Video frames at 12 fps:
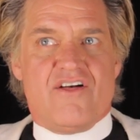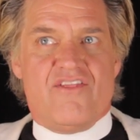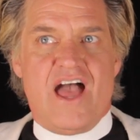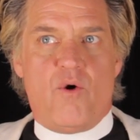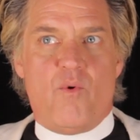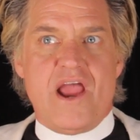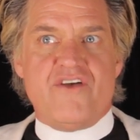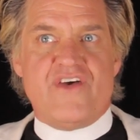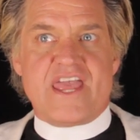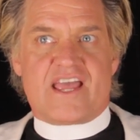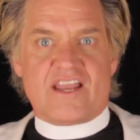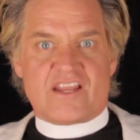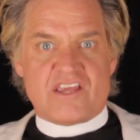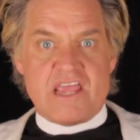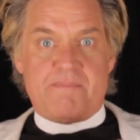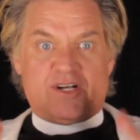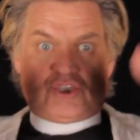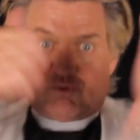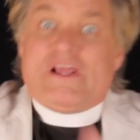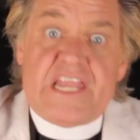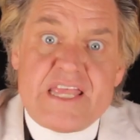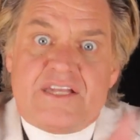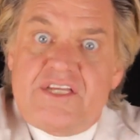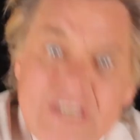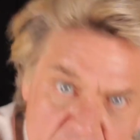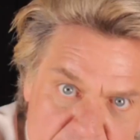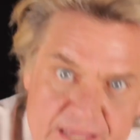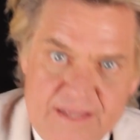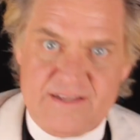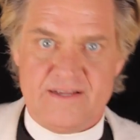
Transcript: That way they can keep drilling and killing.